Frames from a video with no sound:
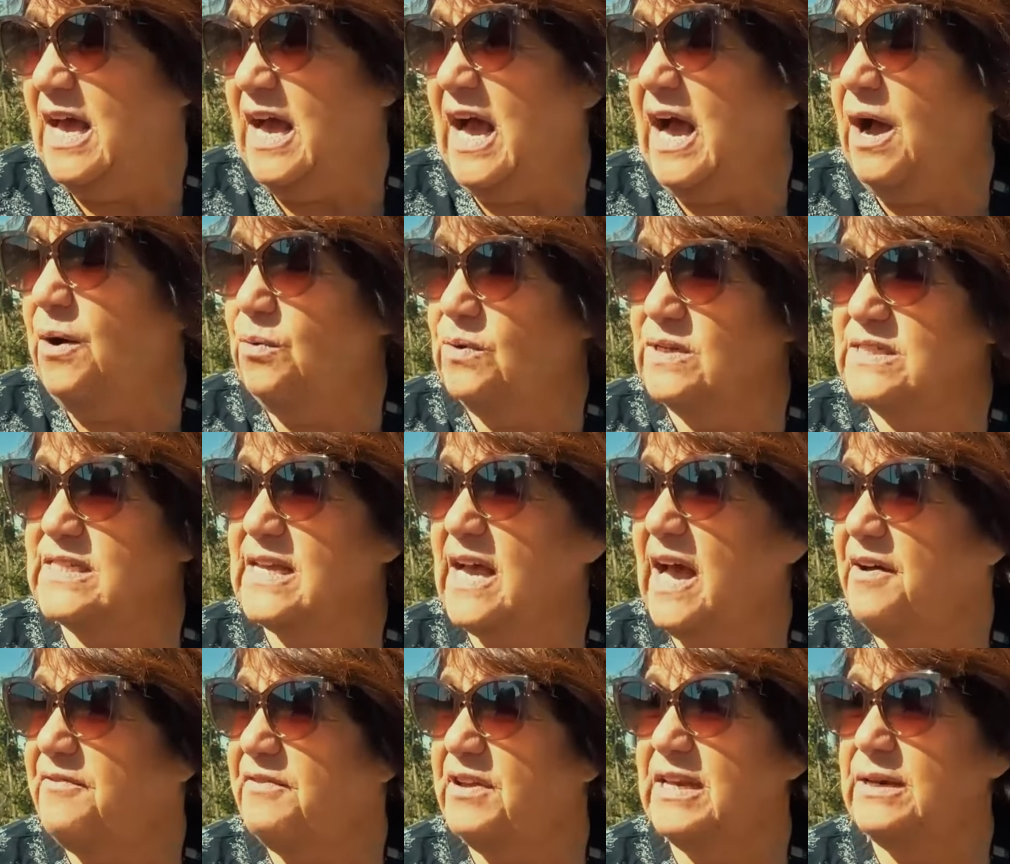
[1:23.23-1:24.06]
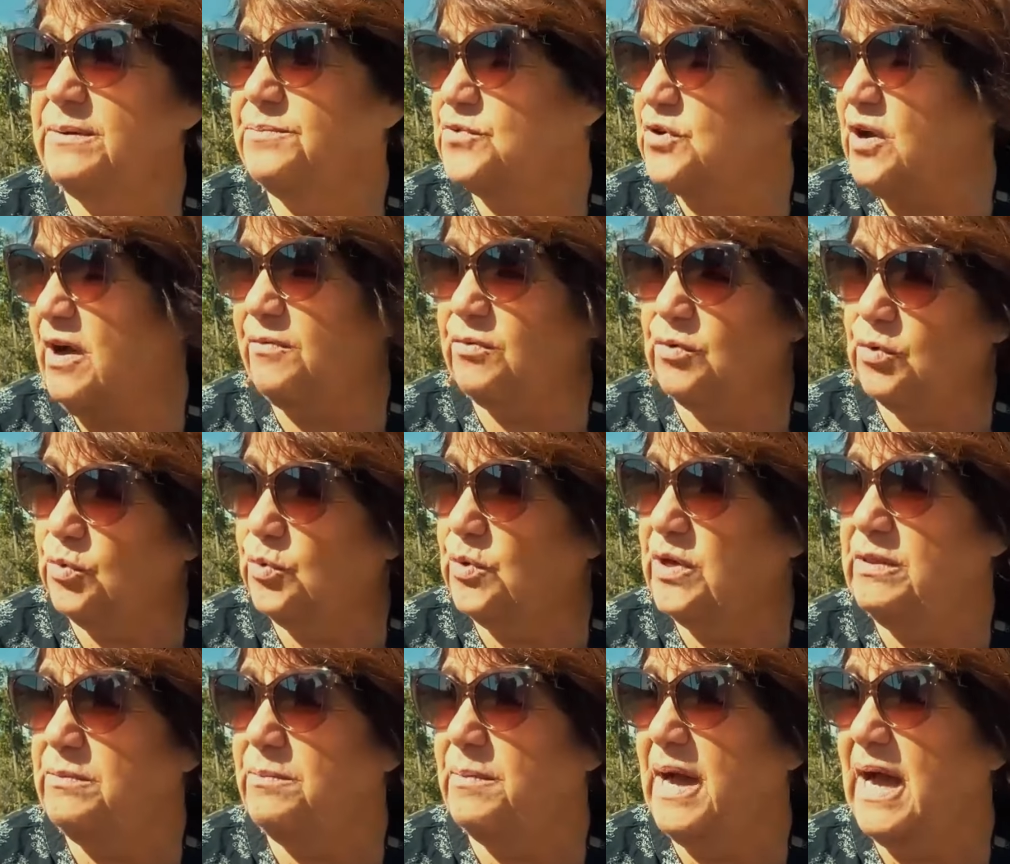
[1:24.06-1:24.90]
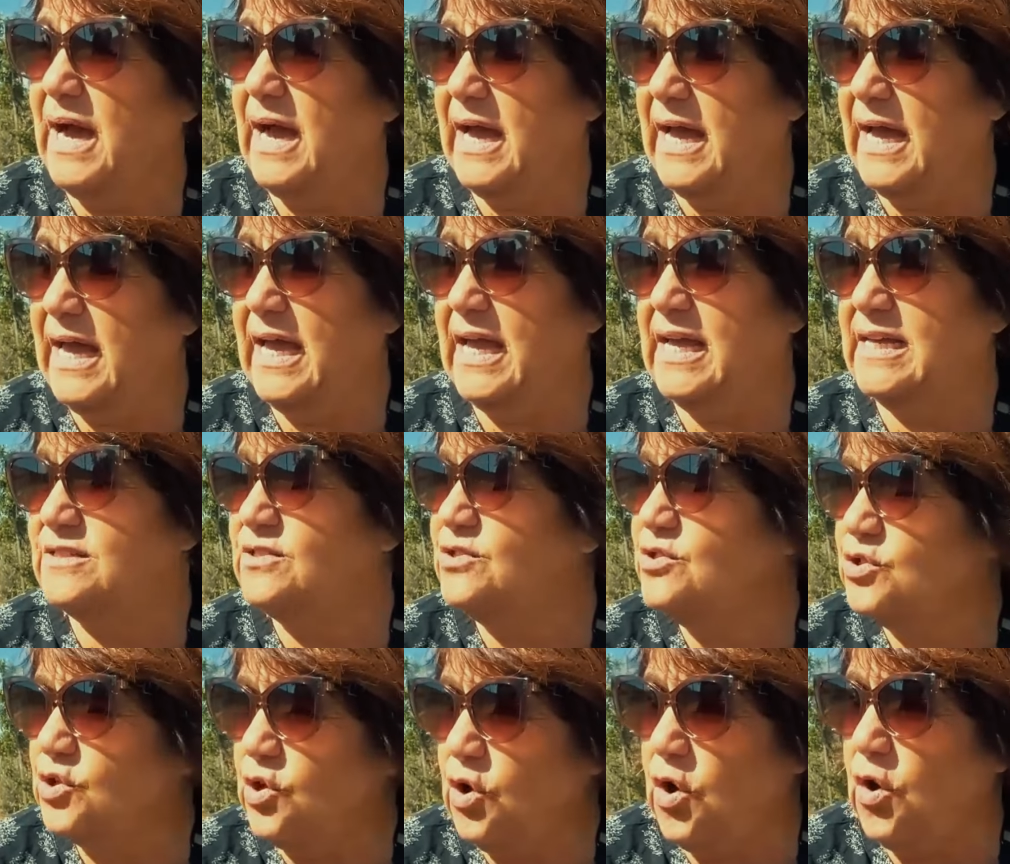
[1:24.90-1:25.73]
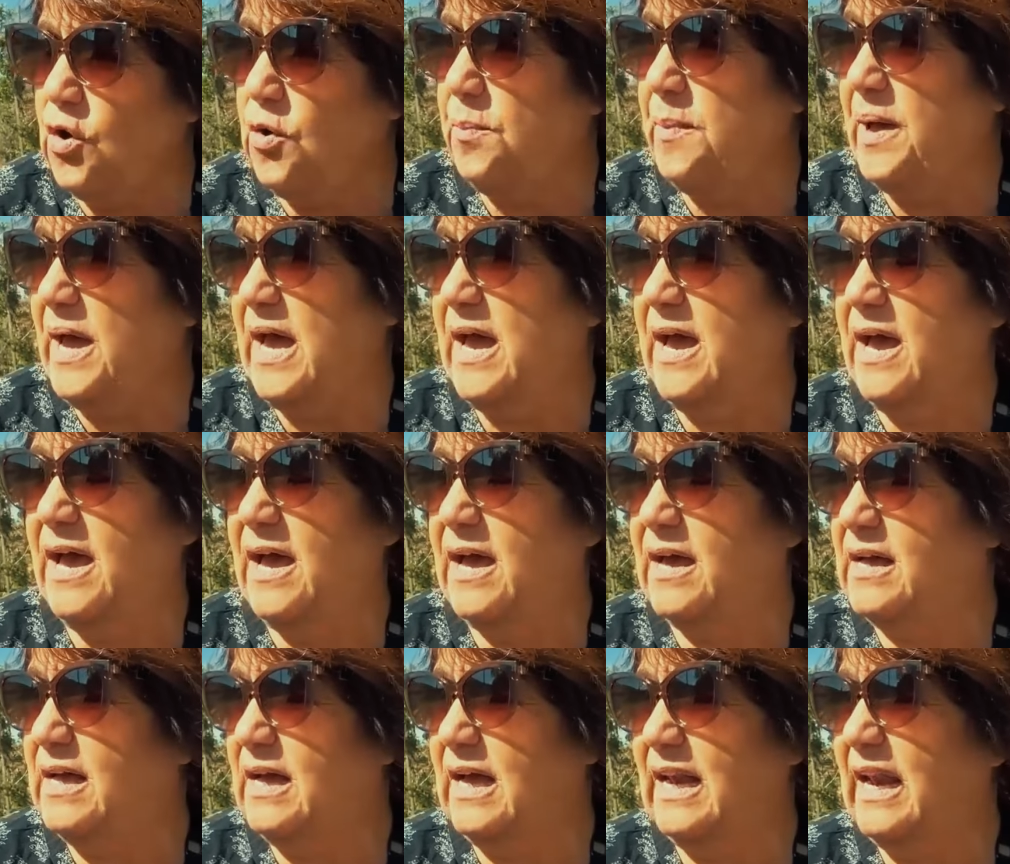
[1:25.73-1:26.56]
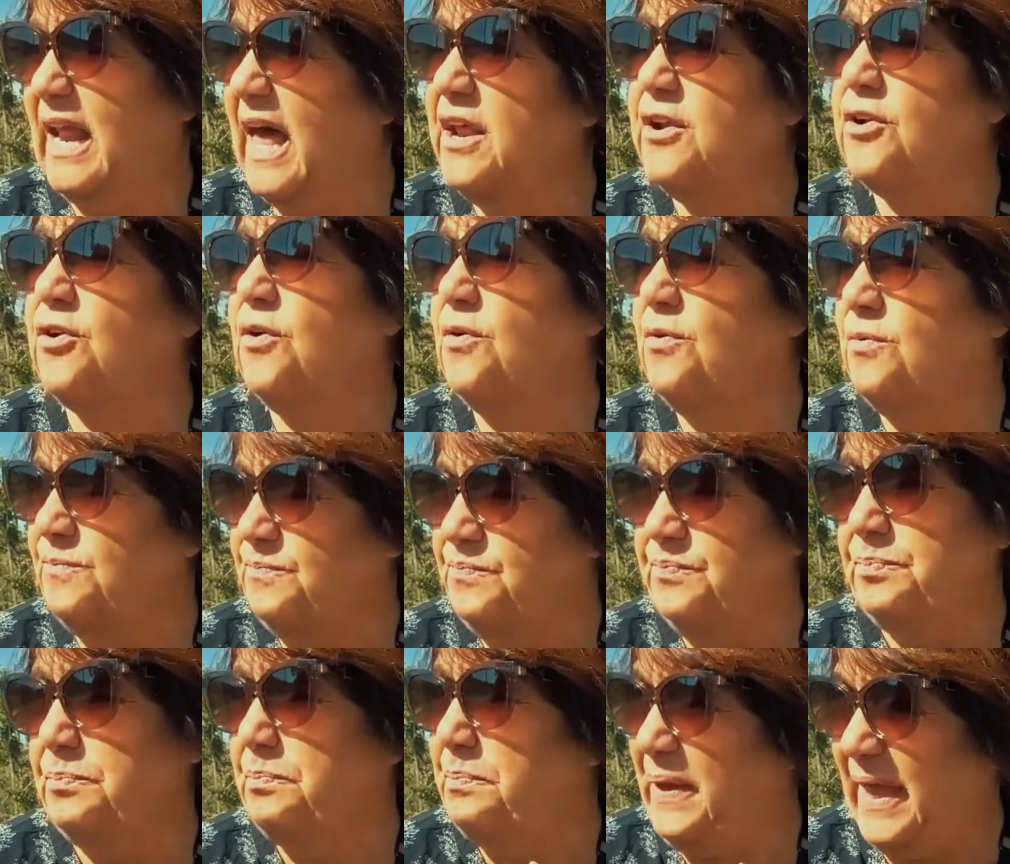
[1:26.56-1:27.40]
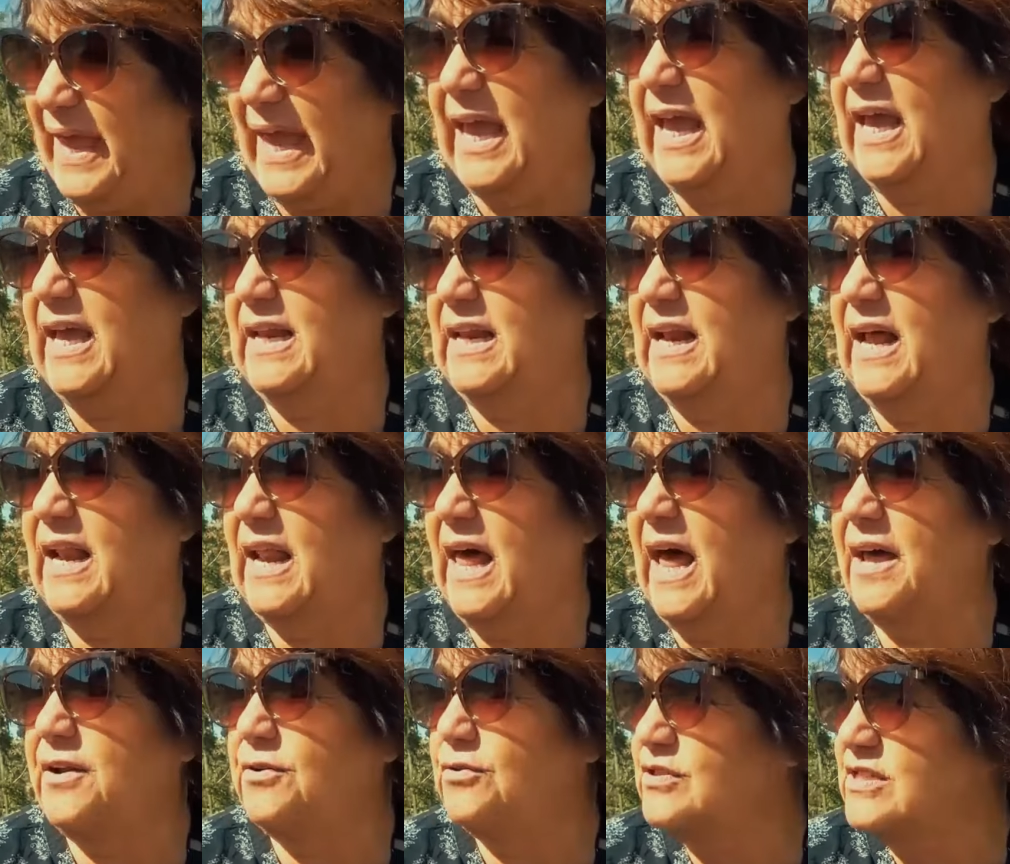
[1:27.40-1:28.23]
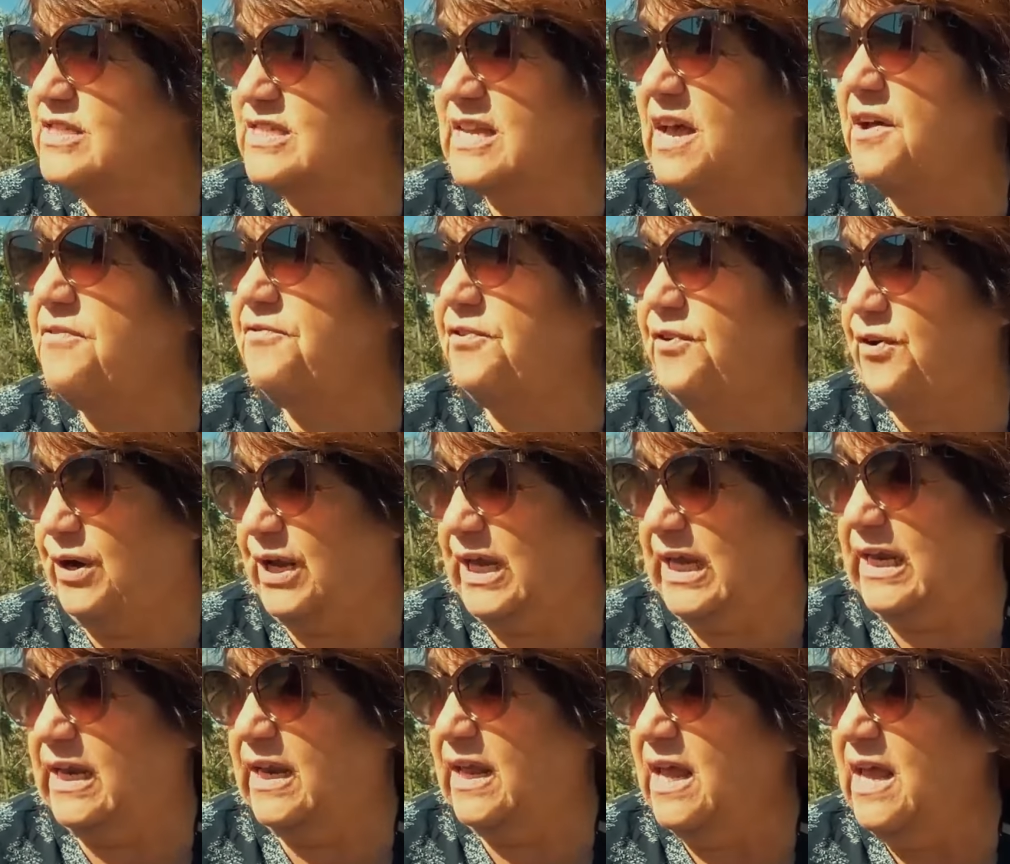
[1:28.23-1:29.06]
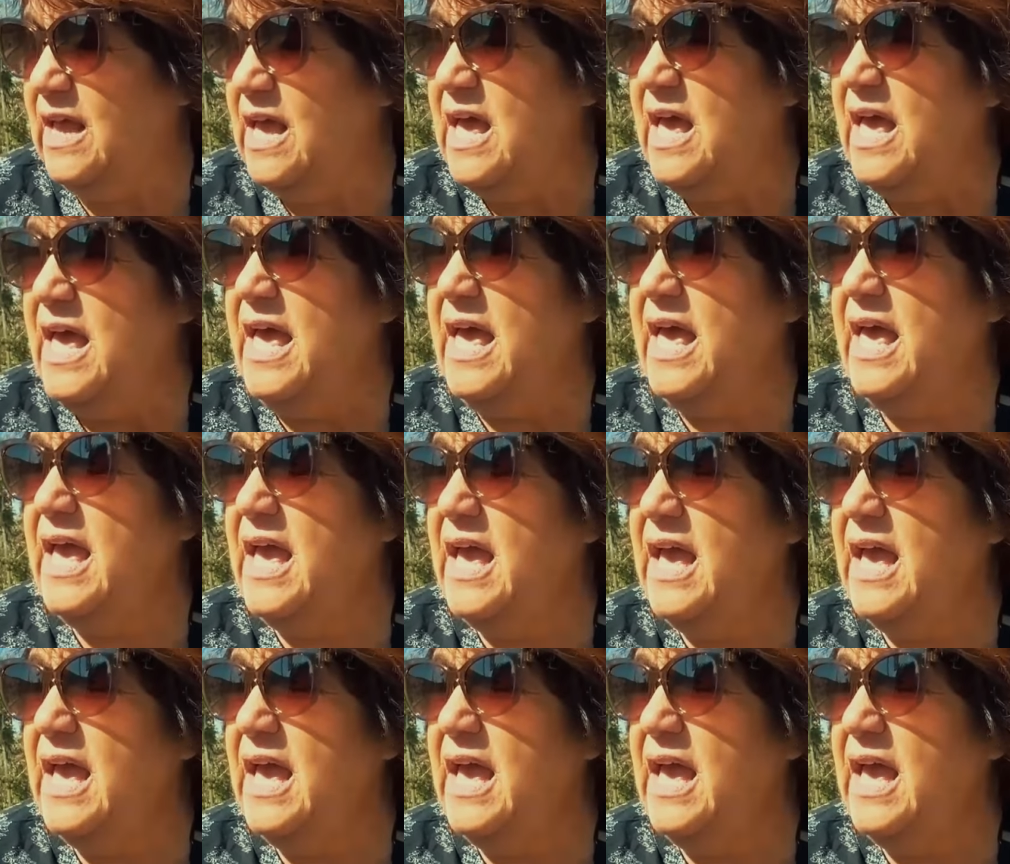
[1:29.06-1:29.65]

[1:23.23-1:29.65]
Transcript: I was having trouble with my stomach, a lot of pain, a lot of suffering. Okay.